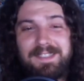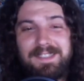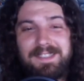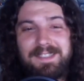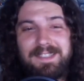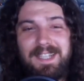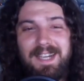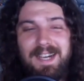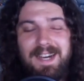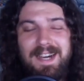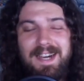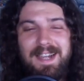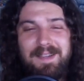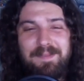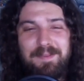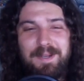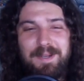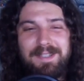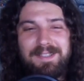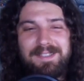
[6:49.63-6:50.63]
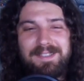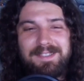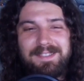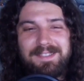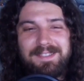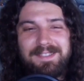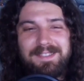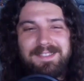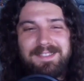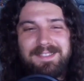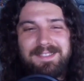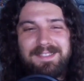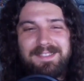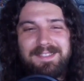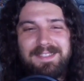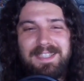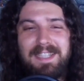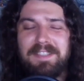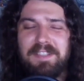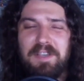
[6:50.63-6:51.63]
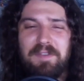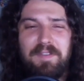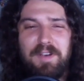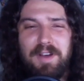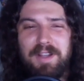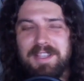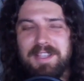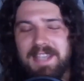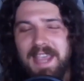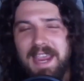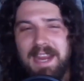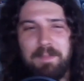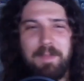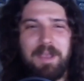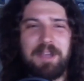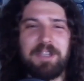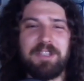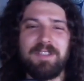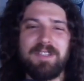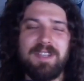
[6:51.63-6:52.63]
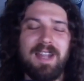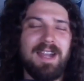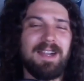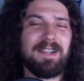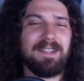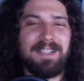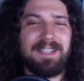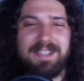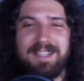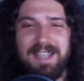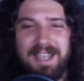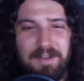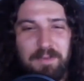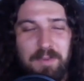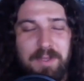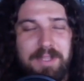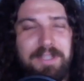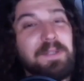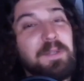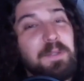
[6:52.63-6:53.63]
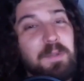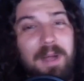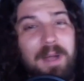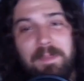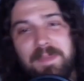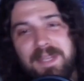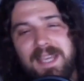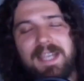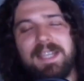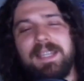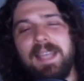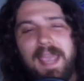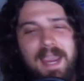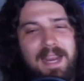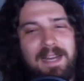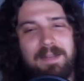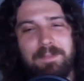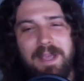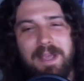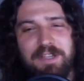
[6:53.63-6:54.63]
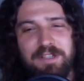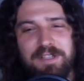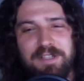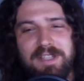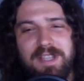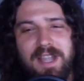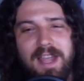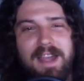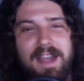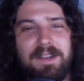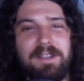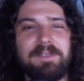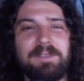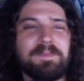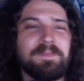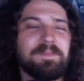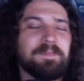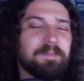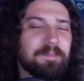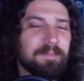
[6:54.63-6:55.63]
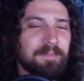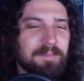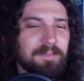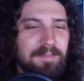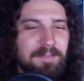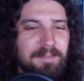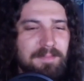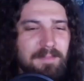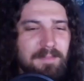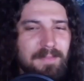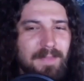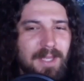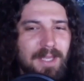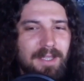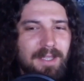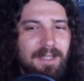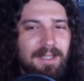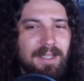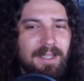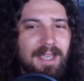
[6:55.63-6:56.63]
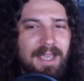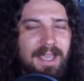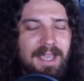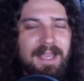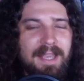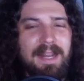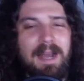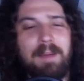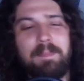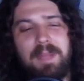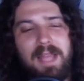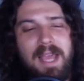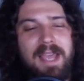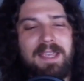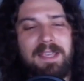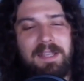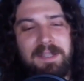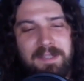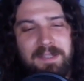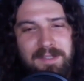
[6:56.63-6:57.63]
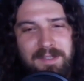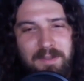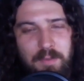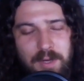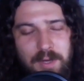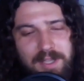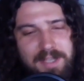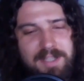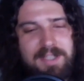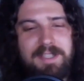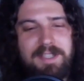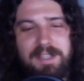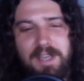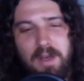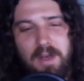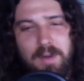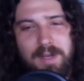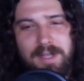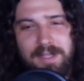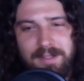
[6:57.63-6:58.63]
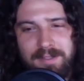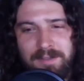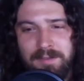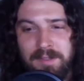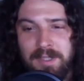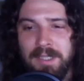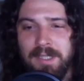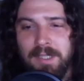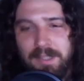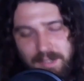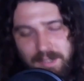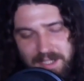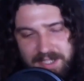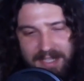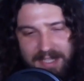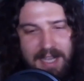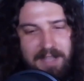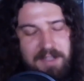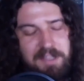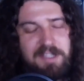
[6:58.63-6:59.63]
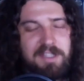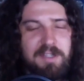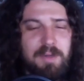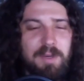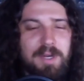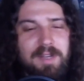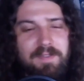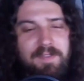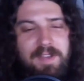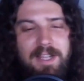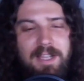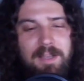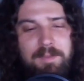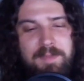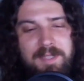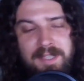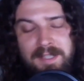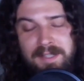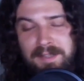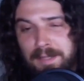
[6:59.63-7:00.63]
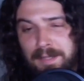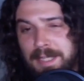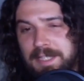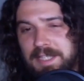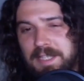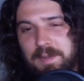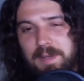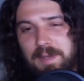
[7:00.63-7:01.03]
All right, bro. And so far, this animation style is like really cool. I'm digging the animation style and I'm liking where this is going. Let's see how this story develops and let's see what